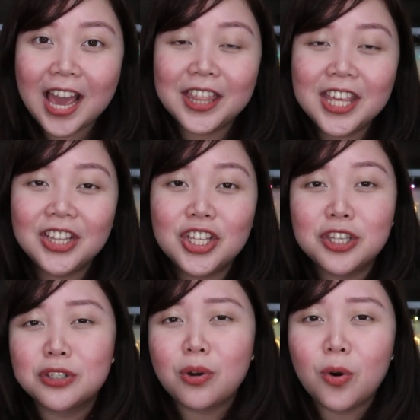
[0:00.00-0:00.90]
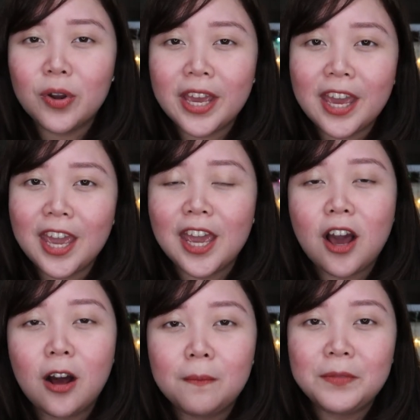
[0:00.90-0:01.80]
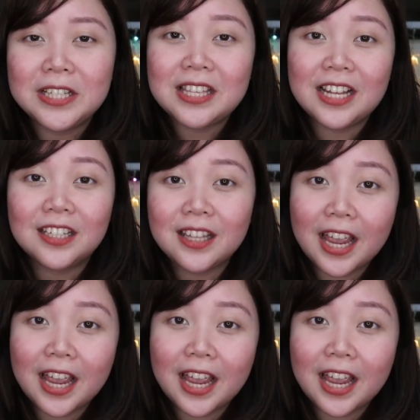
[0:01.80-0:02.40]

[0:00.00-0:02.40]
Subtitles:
I think this is okay inside the